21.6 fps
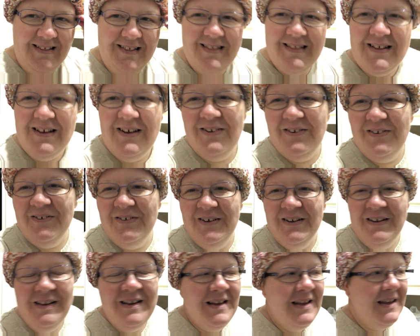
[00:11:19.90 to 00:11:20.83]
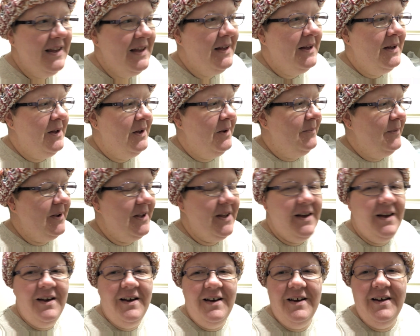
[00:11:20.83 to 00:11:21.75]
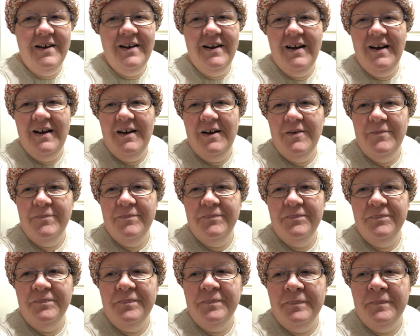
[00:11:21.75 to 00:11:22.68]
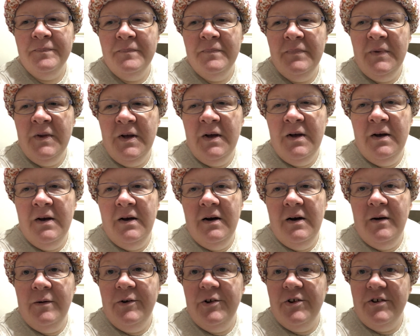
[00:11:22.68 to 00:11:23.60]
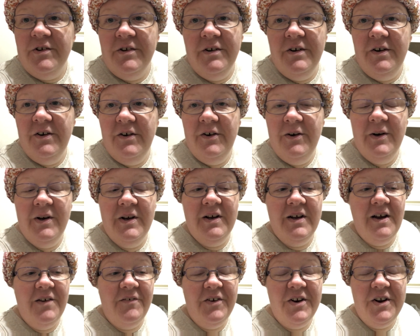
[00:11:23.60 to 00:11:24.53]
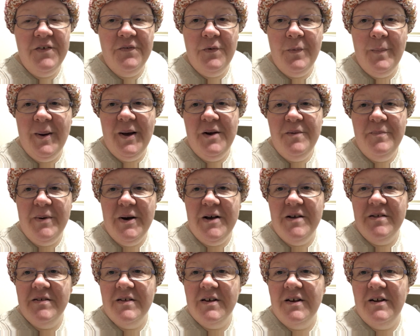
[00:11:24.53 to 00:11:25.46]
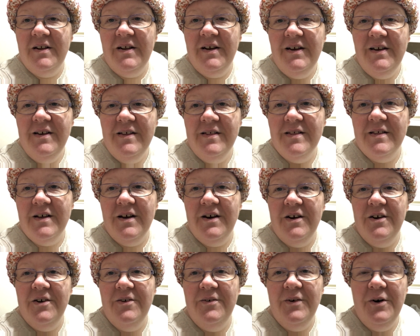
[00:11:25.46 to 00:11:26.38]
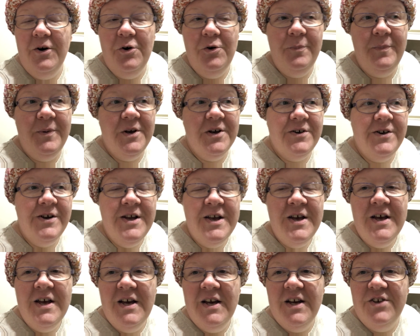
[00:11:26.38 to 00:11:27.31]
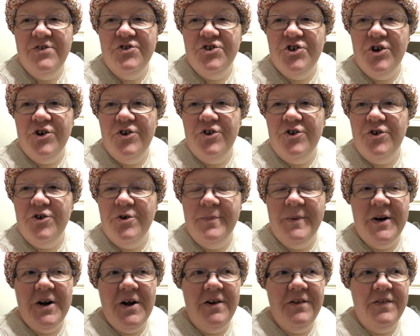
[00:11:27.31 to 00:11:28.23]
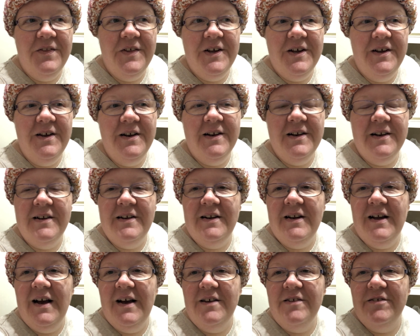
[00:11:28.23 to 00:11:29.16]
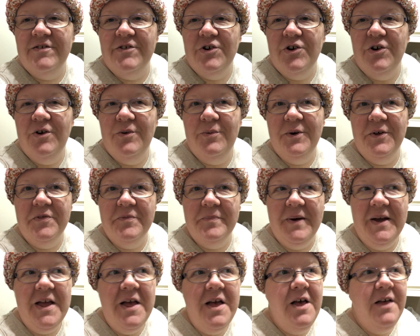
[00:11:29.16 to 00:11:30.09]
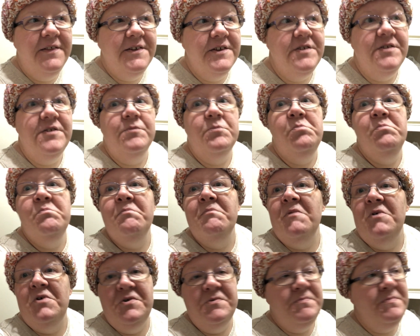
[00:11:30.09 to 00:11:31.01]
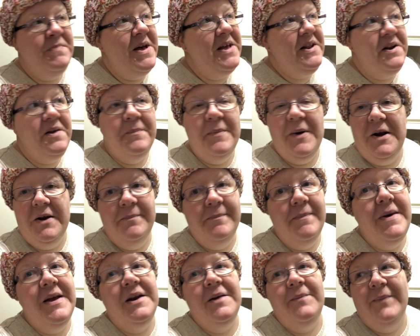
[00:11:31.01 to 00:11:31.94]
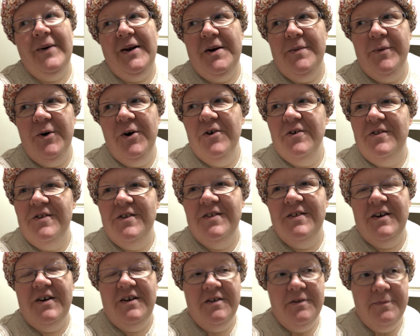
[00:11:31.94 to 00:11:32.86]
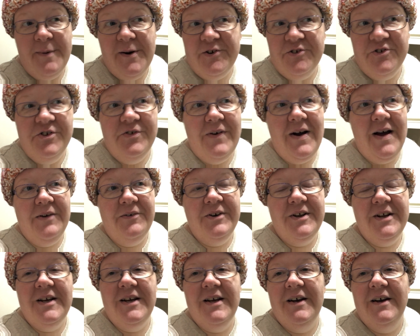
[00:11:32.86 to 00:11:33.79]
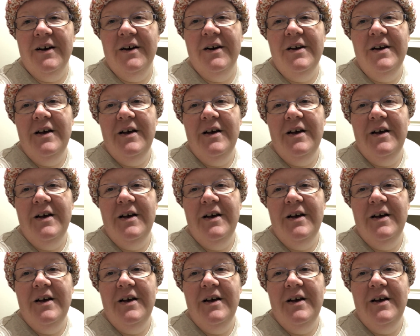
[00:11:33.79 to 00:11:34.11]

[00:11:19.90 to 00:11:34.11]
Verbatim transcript: so, but yeah, um, I'm just gonna get ready for bed basically. So hope you enjoyed coming on the Little Lights tour with me. There's many, many, many, many more to see, especially around here.